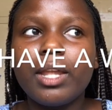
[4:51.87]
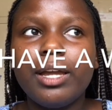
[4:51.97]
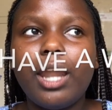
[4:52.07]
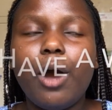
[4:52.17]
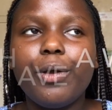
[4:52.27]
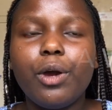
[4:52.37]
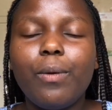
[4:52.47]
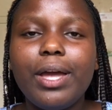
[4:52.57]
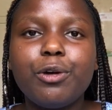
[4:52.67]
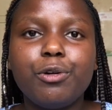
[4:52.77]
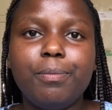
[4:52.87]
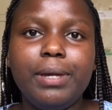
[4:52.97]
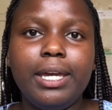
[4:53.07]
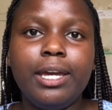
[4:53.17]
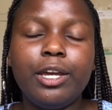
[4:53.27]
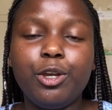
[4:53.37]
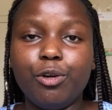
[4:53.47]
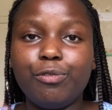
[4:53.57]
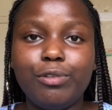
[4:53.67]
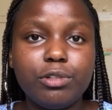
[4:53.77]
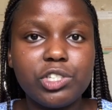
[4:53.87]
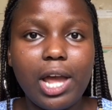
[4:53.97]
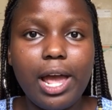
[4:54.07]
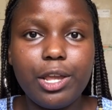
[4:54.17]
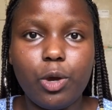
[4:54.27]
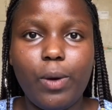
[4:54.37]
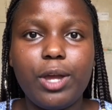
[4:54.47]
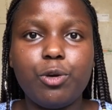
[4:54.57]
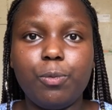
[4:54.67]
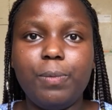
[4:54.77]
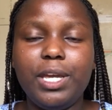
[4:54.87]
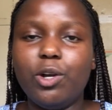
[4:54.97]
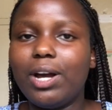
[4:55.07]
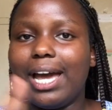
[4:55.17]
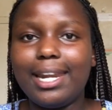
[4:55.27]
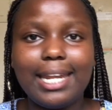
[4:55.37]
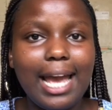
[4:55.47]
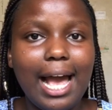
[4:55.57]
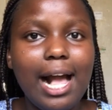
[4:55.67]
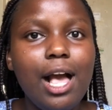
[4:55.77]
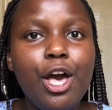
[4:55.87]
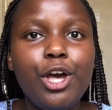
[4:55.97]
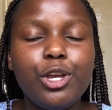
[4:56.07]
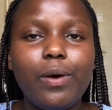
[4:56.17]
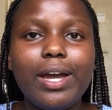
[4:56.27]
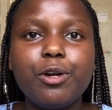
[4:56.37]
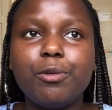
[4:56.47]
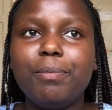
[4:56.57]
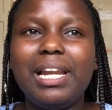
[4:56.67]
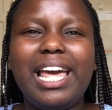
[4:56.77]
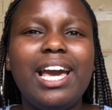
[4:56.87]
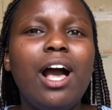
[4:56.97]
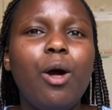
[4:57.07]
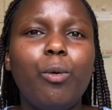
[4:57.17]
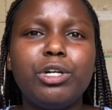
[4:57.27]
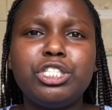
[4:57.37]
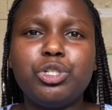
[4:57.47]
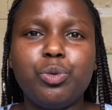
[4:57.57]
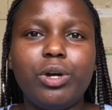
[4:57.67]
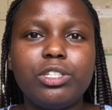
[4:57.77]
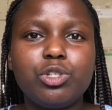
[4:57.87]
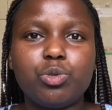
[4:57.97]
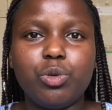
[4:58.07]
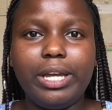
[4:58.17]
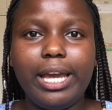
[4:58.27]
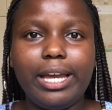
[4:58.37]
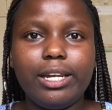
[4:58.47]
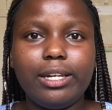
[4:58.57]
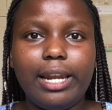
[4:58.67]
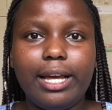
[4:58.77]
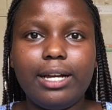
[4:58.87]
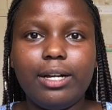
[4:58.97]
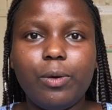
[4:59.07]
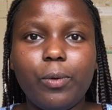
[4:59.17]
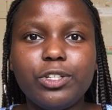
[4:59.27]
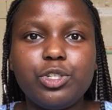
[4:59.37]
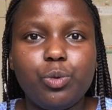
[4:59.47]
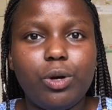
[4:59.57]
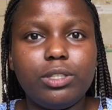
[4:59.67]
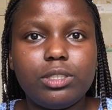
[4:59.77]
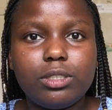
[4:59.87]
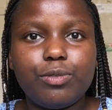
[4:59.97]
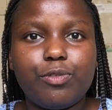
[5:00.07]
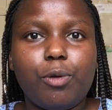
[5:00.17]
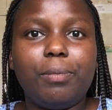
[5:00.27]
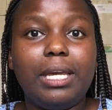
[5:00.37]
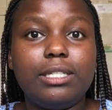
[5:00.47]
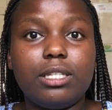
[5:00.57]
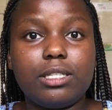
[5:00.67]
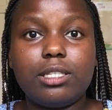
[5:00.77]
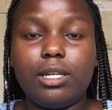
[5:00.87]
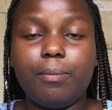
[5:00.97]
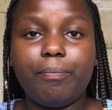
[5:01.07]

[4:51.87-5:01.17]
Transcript: Now, your why could be your future, your why could be your career, your why could be like what you want to gain, like what you want from KCSE.